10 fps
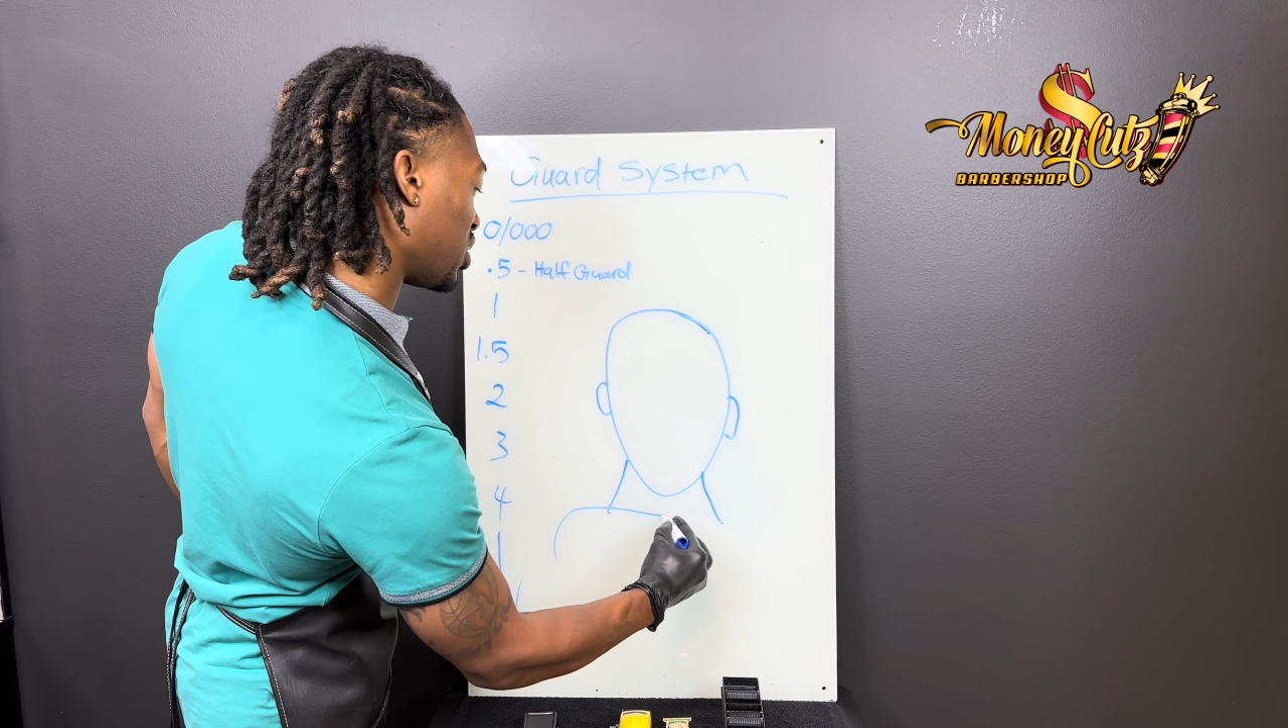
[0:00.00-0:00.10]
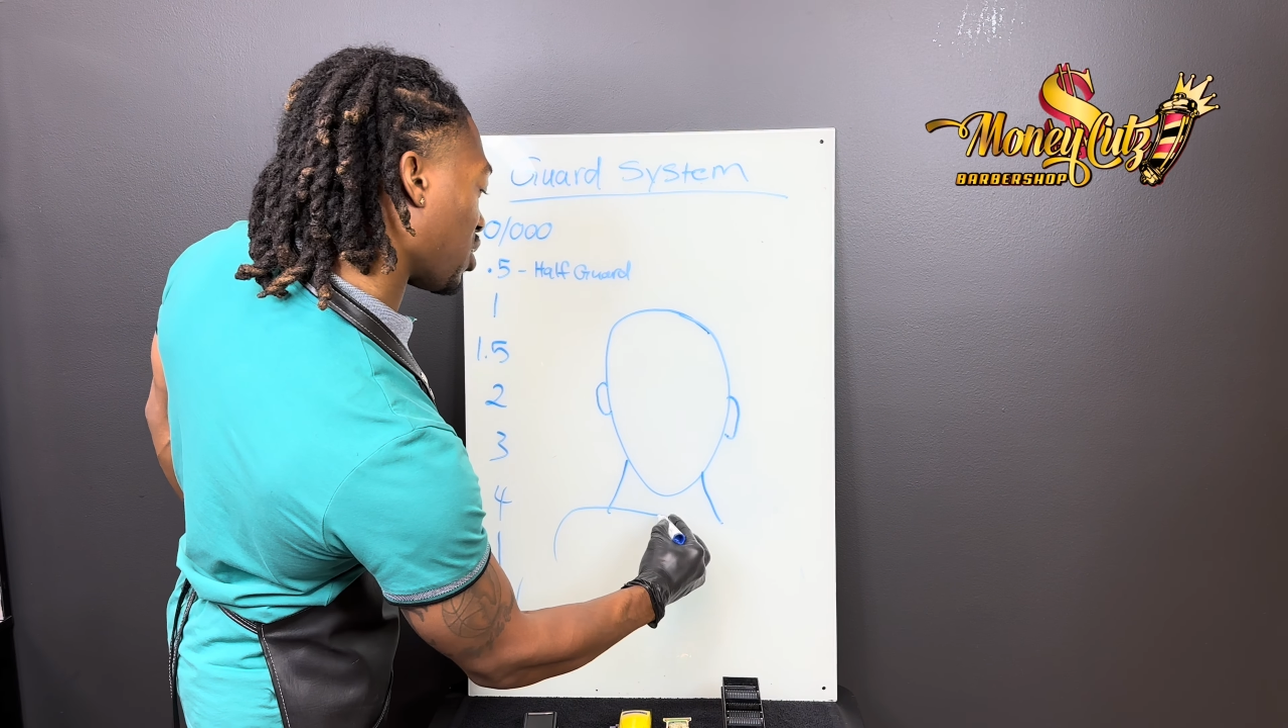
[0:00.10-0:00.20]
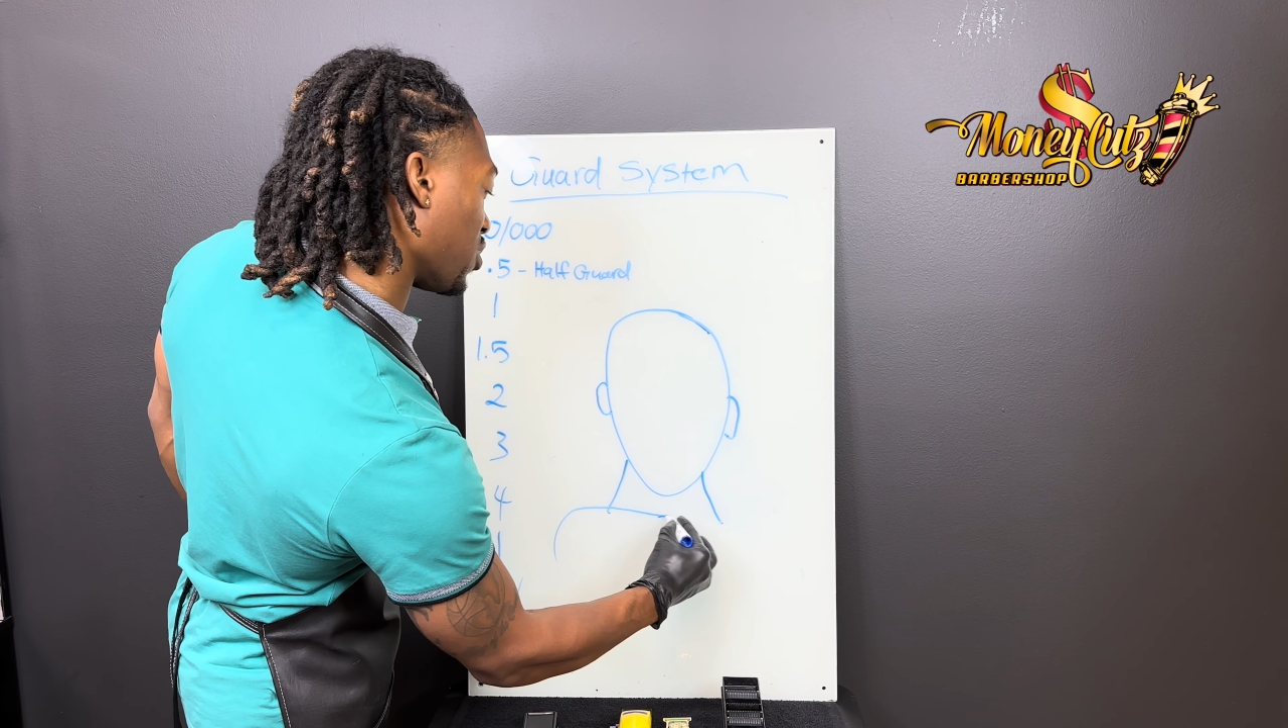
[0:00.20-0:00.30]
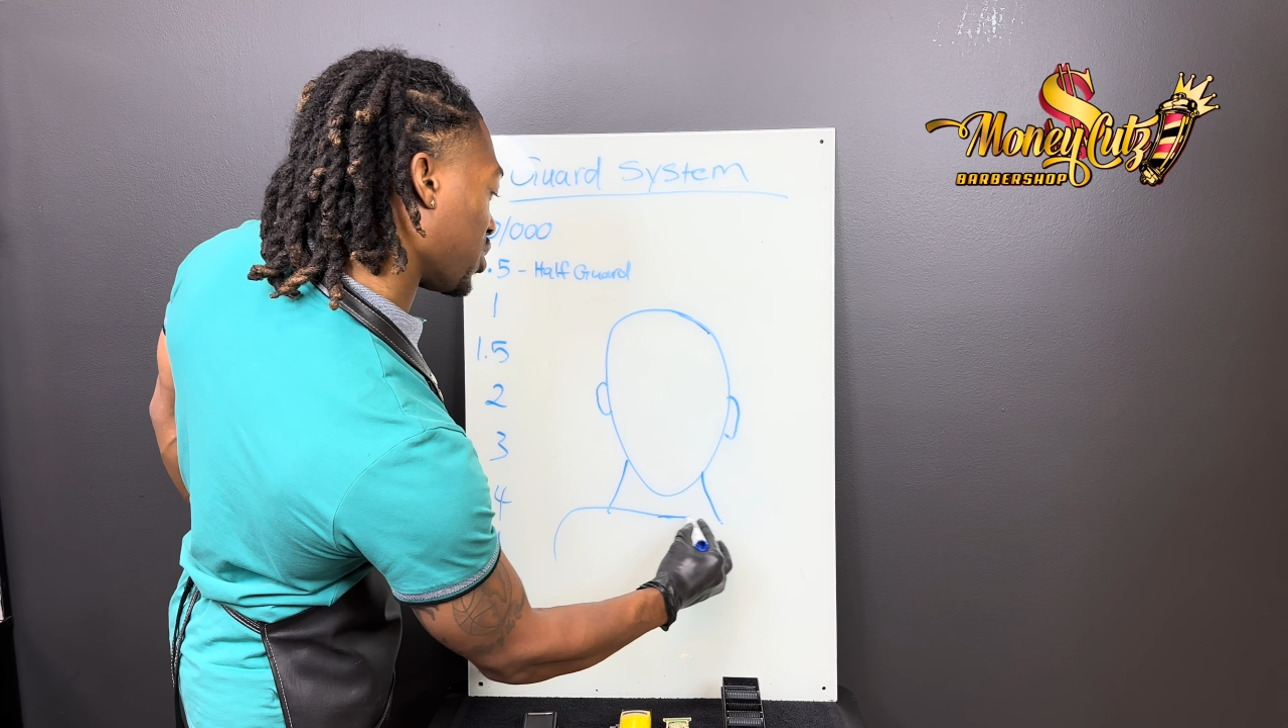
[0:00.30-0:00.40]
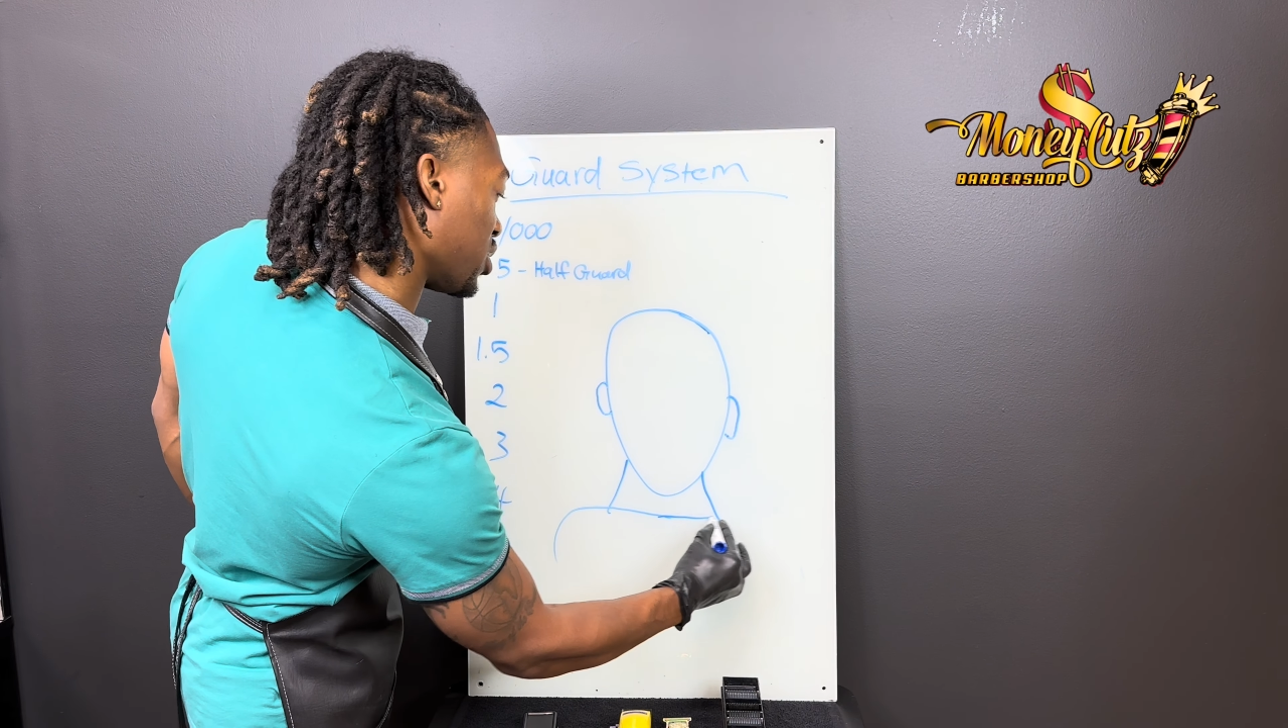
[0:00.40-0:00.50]

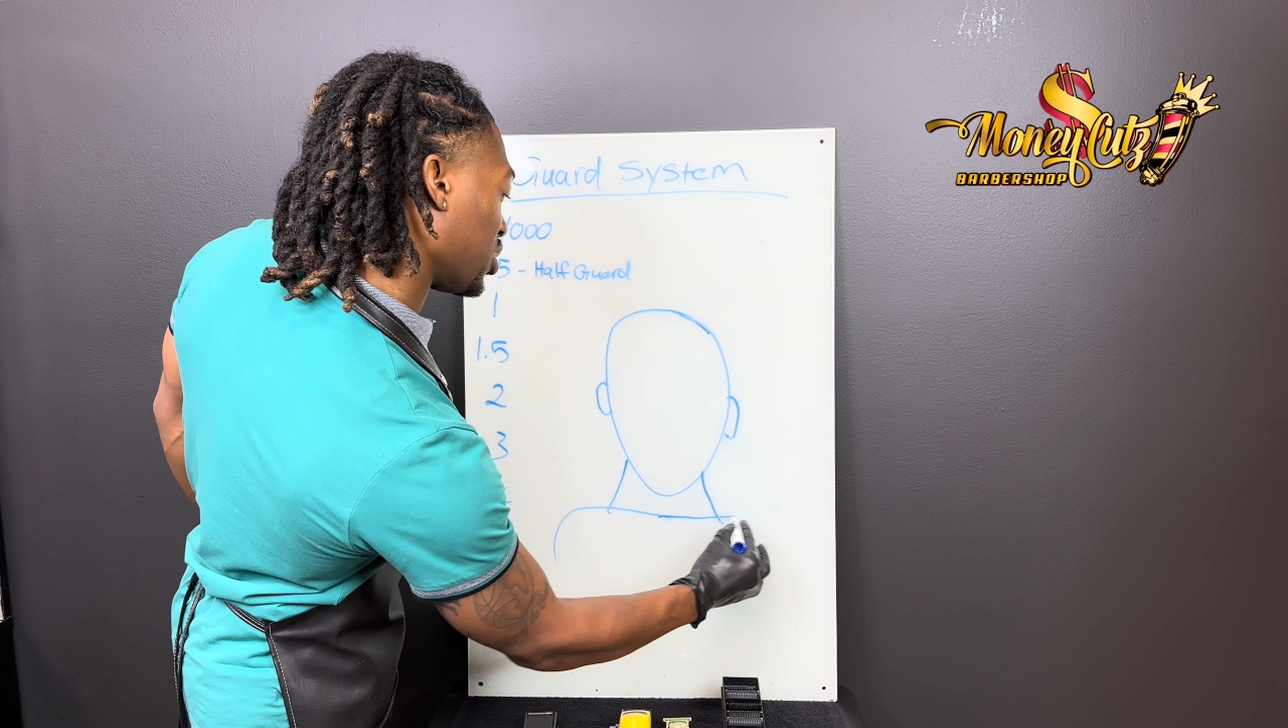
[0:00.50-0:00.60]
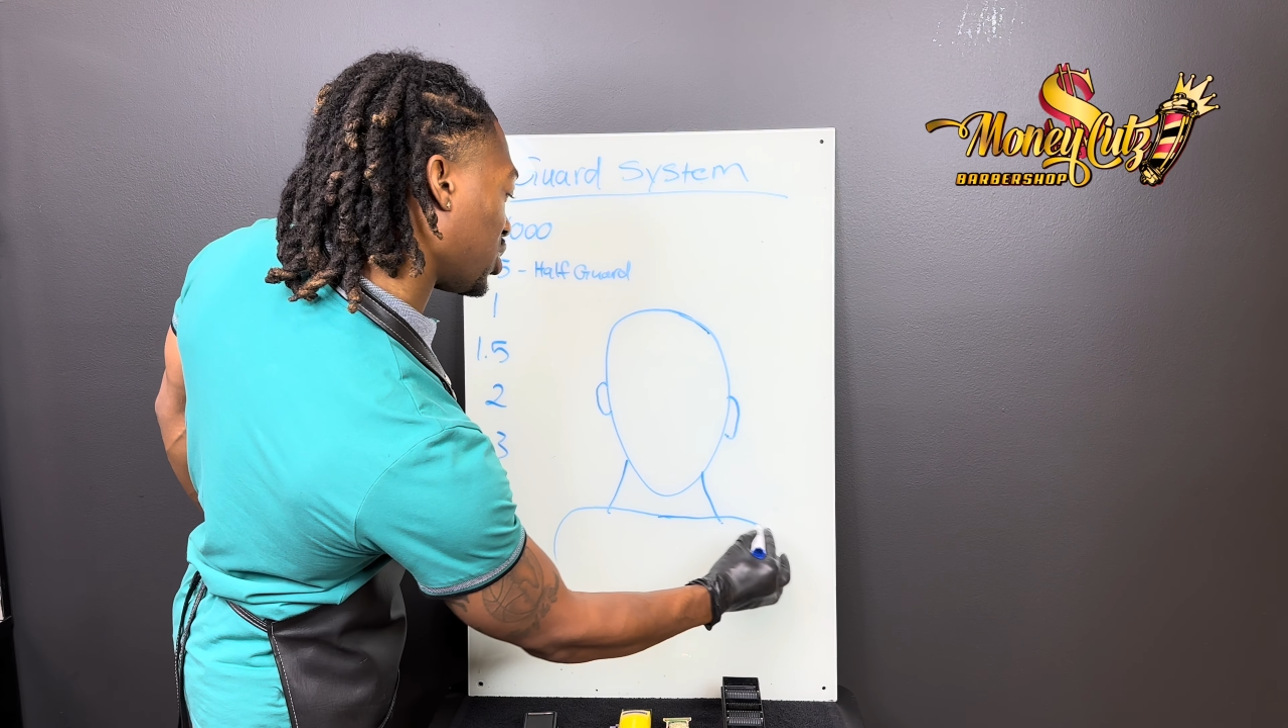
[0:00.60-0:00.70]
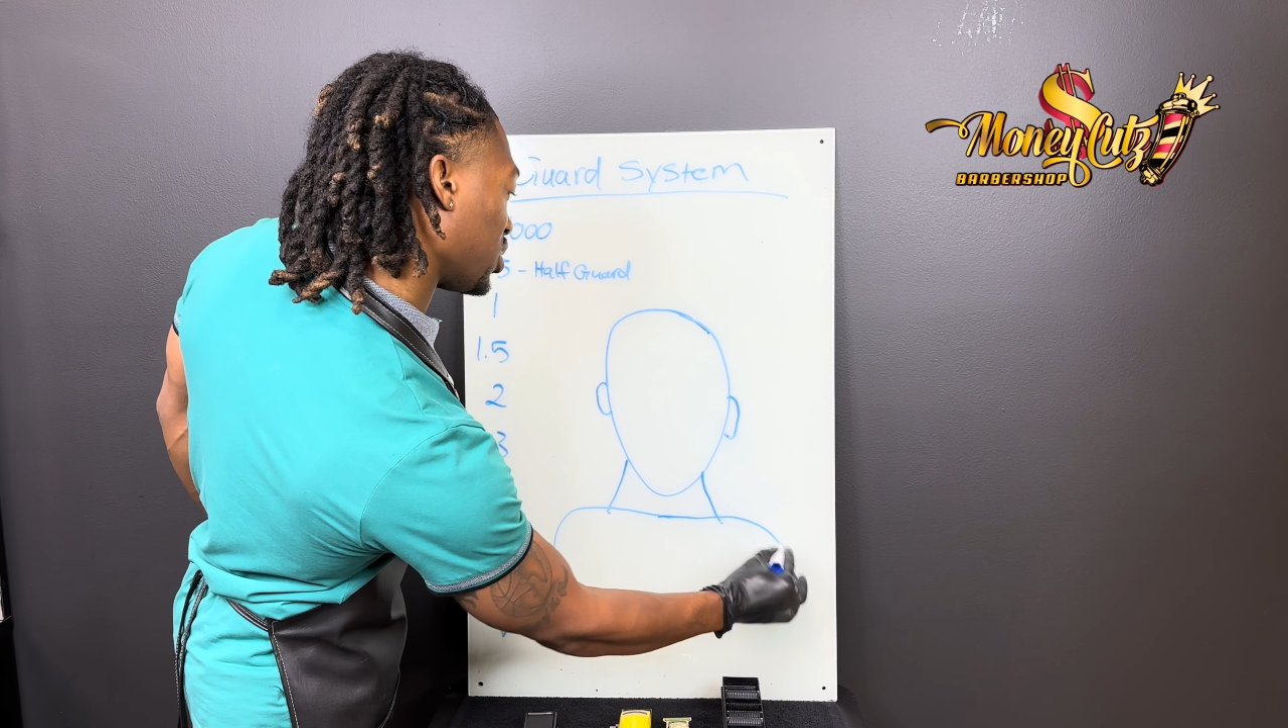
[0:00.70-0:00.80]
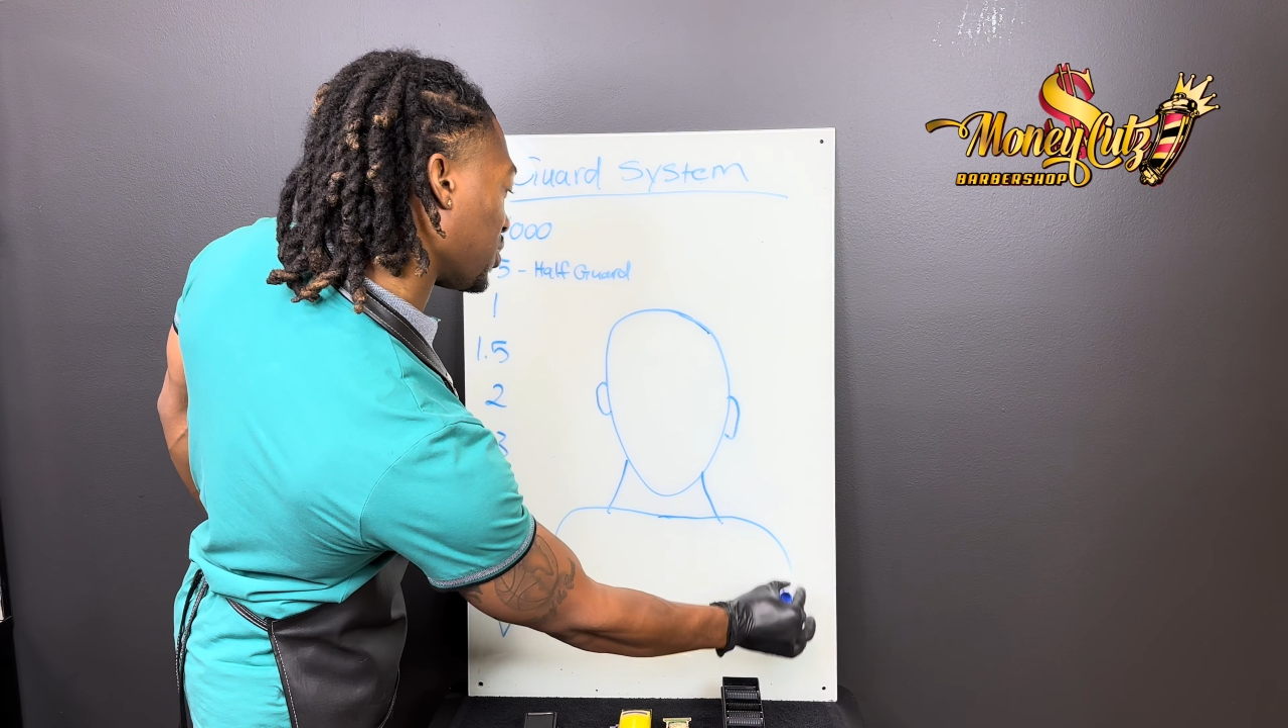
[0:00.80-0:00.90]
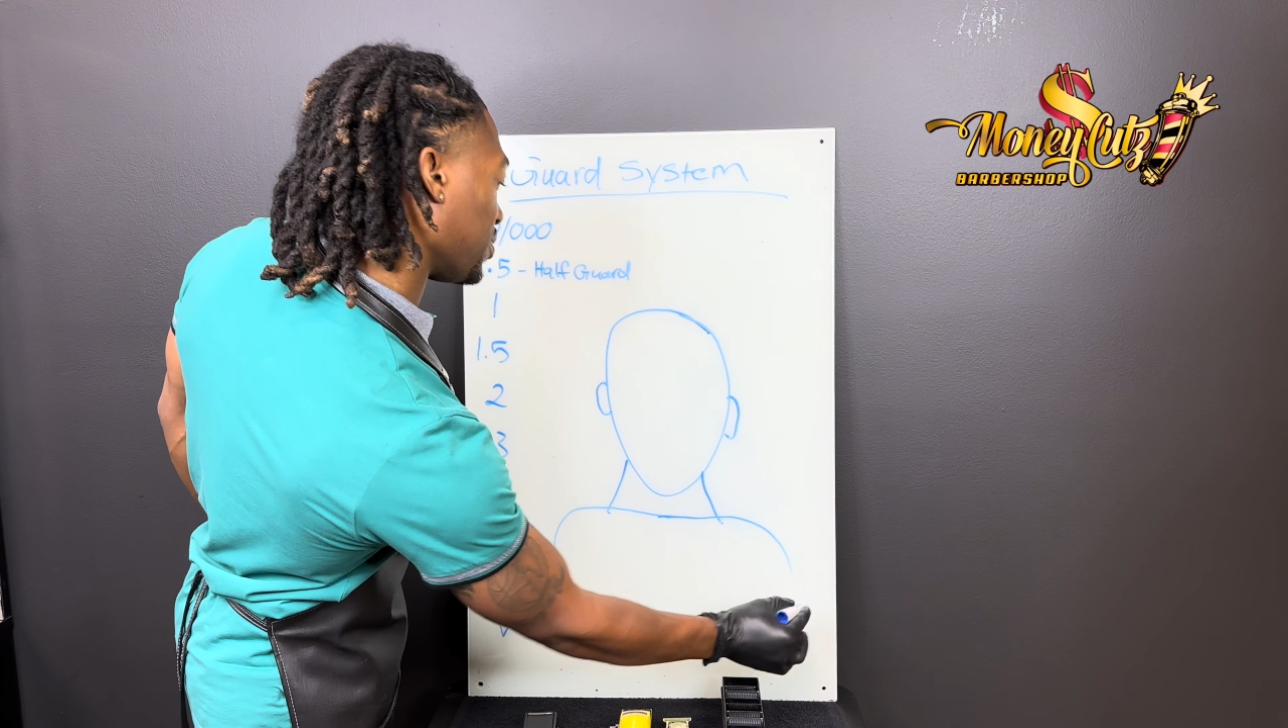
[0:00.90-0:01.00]
shoulders.